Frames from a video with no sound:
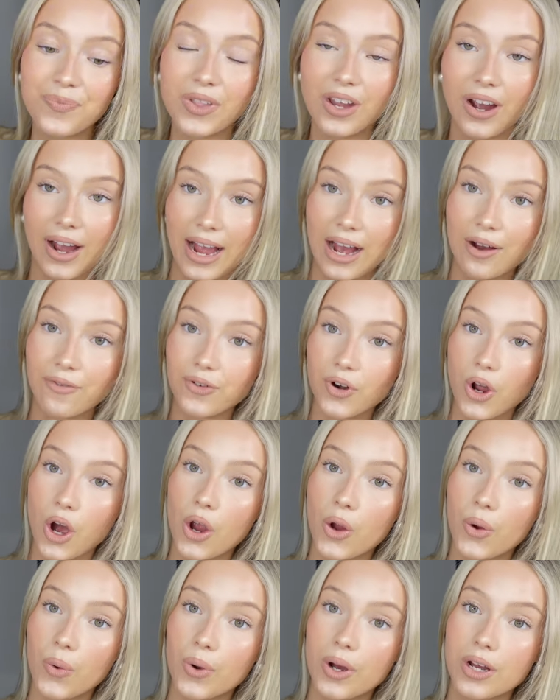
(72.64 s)
I have
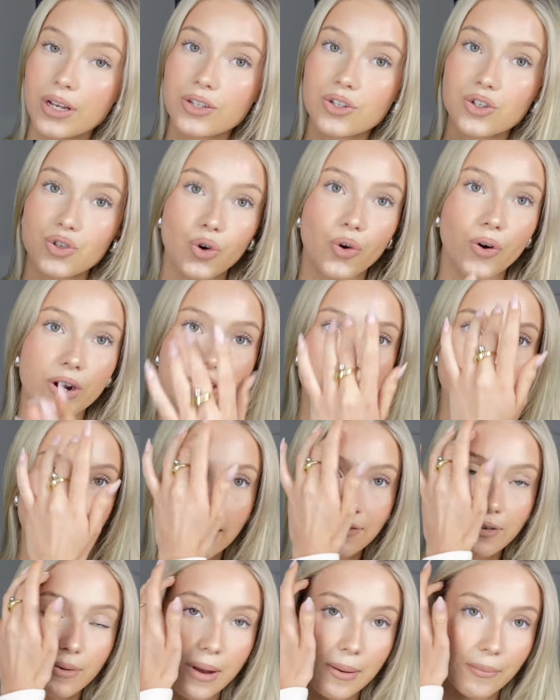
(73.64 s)
no storage
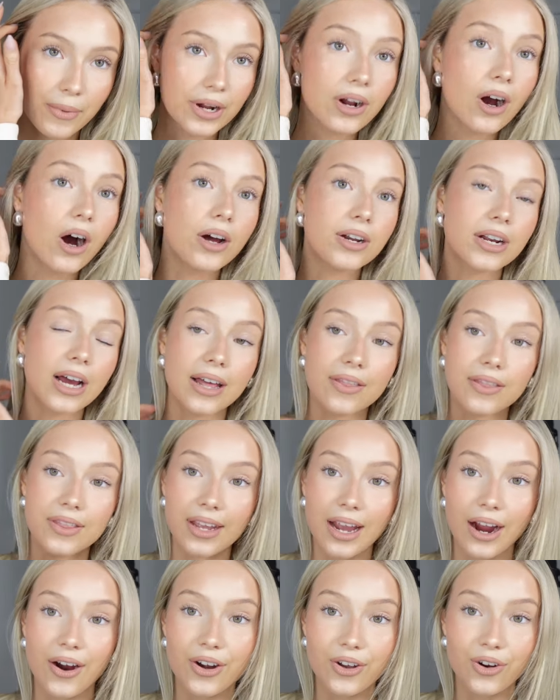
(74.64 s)
left on my memory card. And the
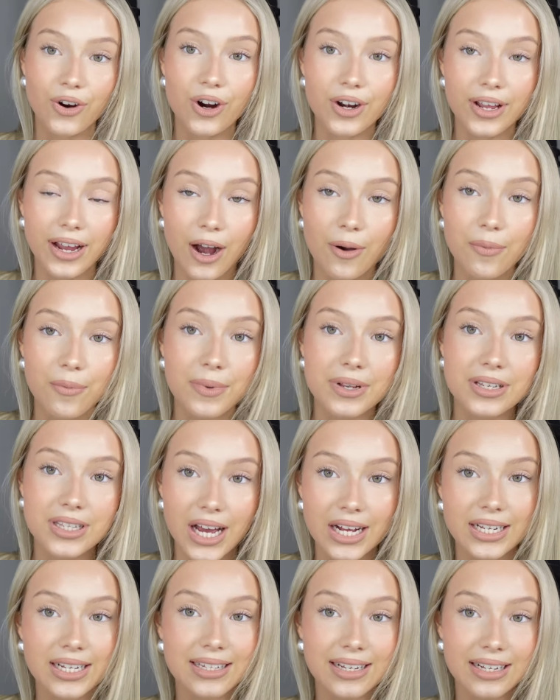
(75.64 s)
Ariana Grande album is
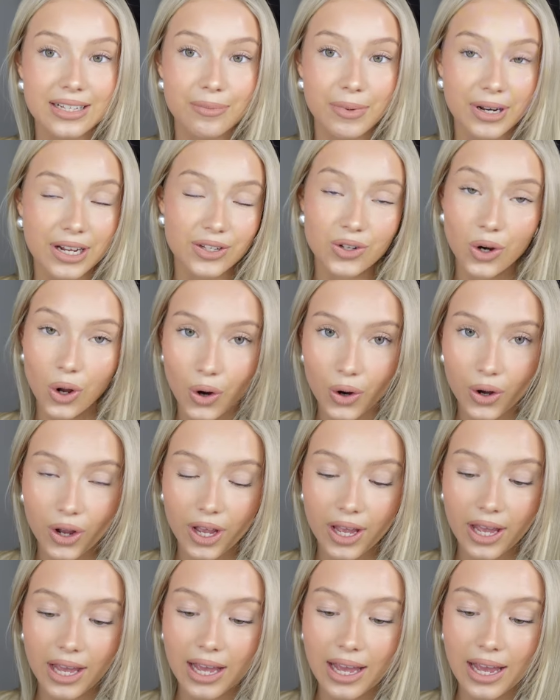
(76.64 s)
36 minutes long.
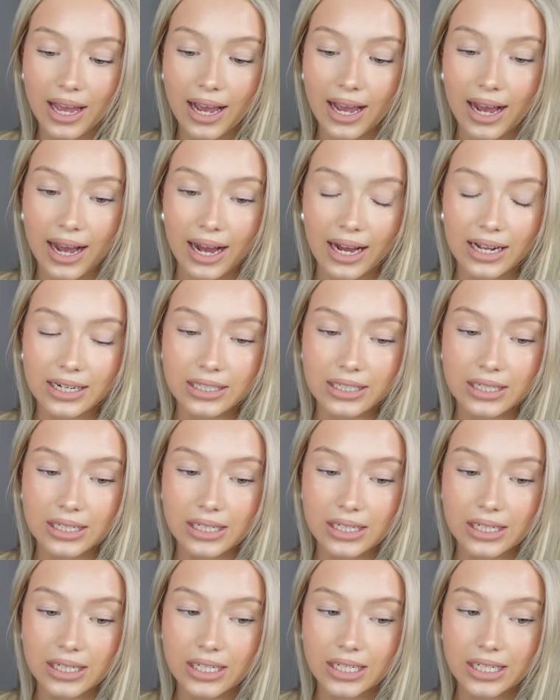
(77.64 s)

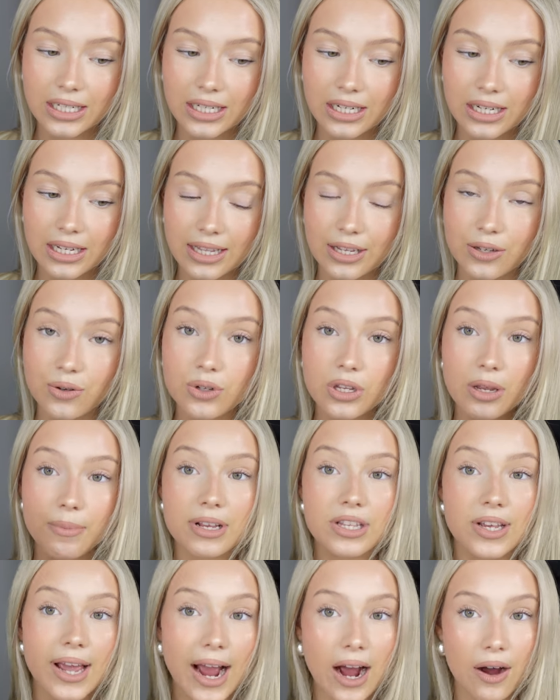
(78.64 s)
And this also
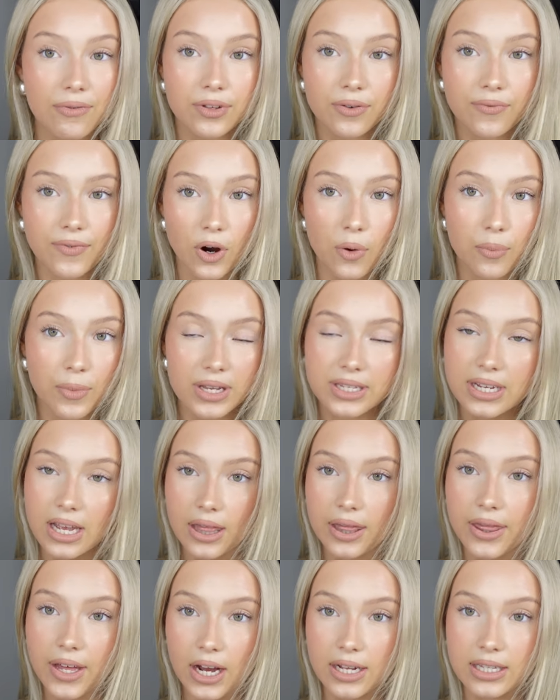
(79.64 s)
means I have to film this
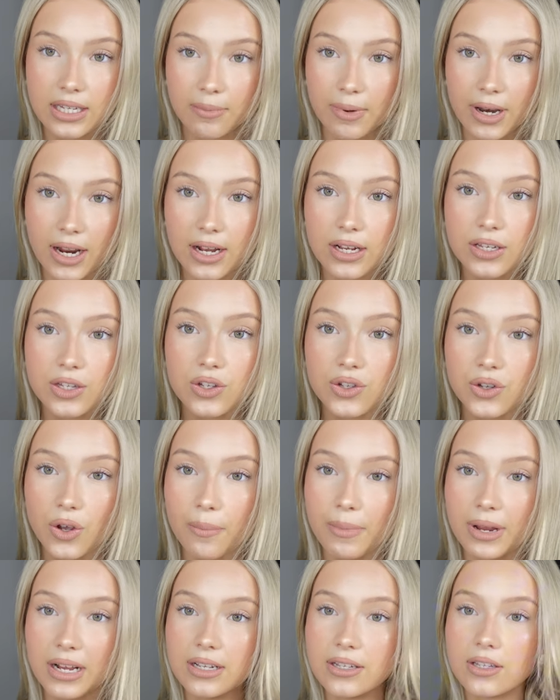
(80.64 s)
in 30 minutes, so it
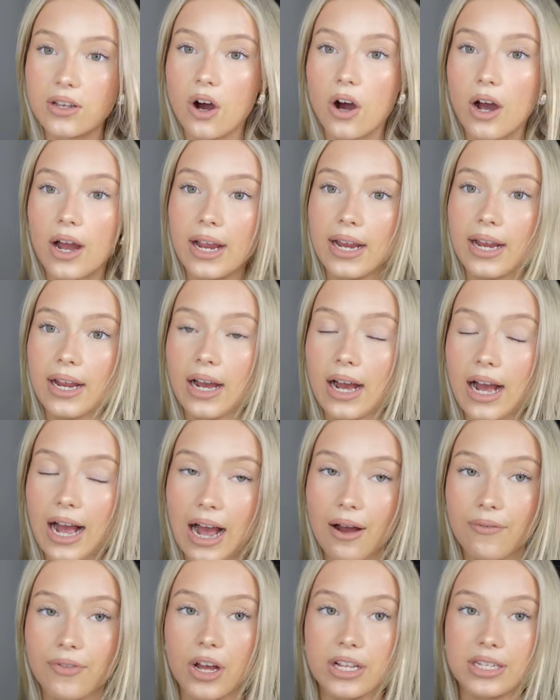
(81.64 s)
means that I
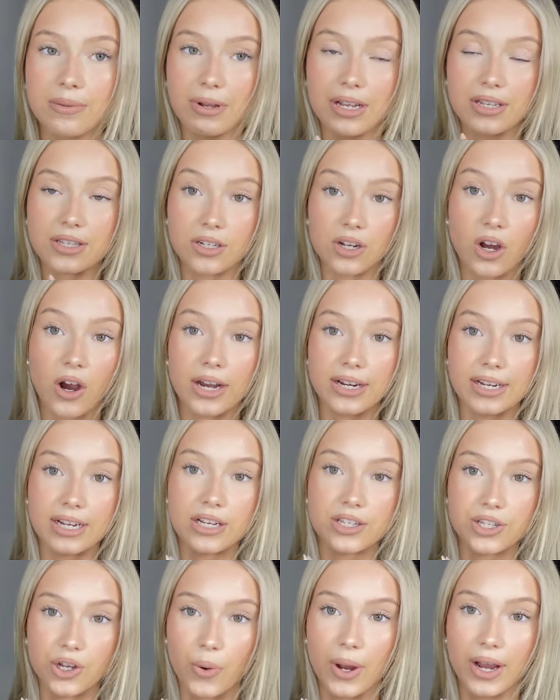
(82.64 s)
have 30 minutes to tidy,
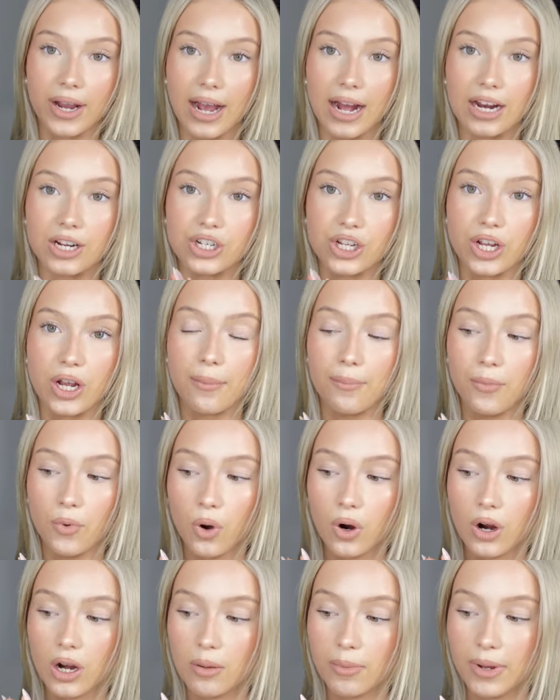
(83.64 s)
so I actually am
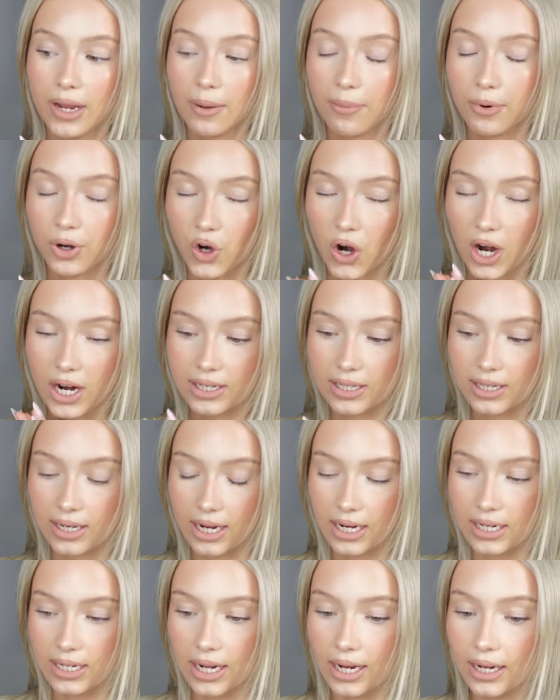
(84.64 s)
not going to be
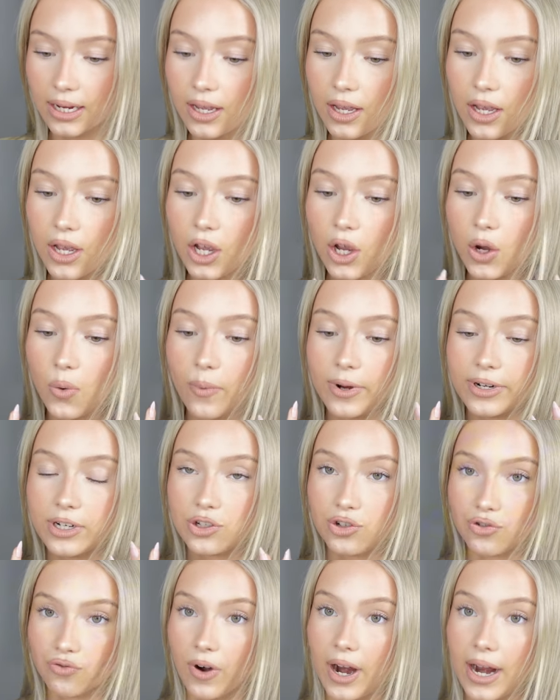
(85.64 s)
procrastinating, which
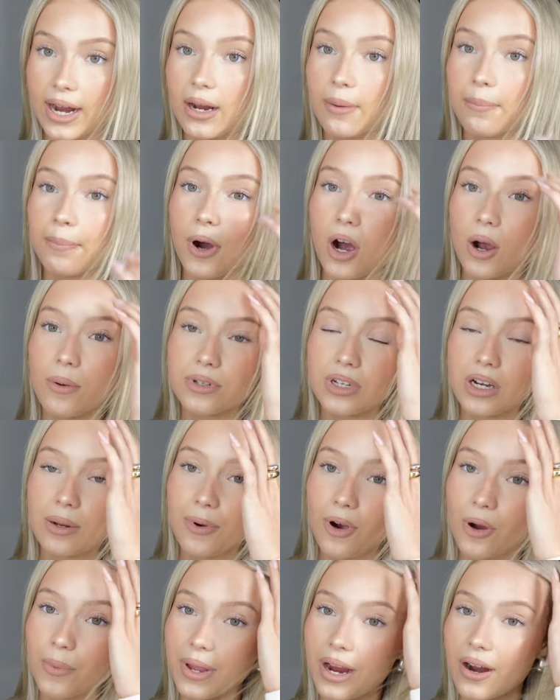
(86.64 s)
is great. But I was going to
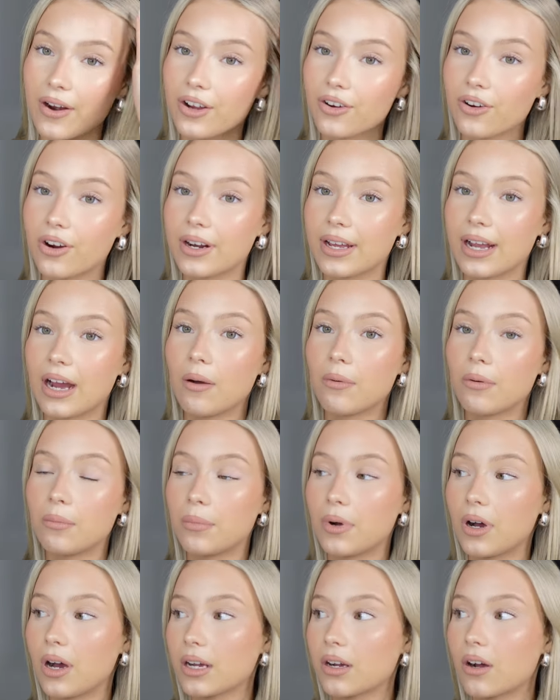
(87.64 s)
put on the Ariana Grande album,
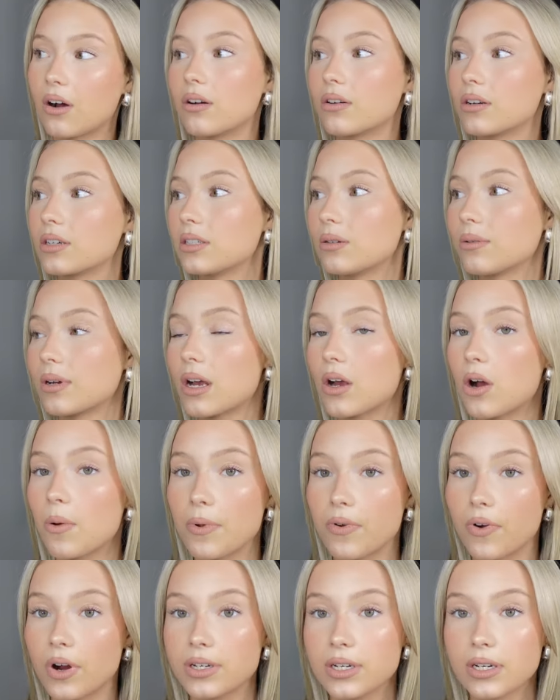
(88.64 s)
but I can't because it will get
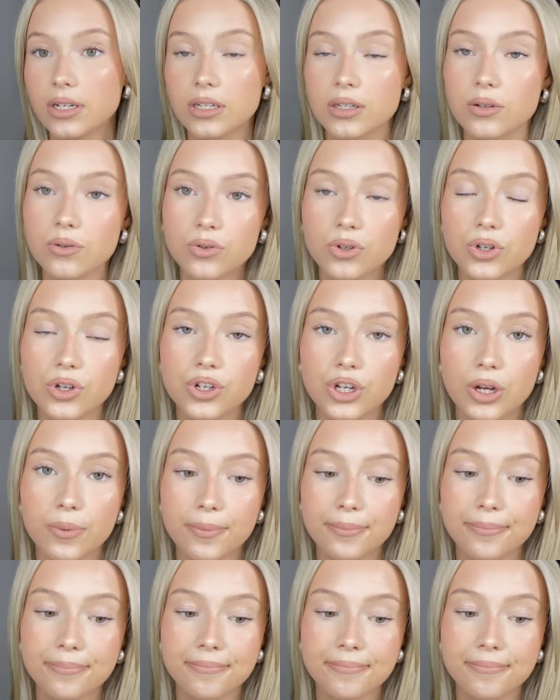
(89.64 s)
copyrighted because it's on YouTube.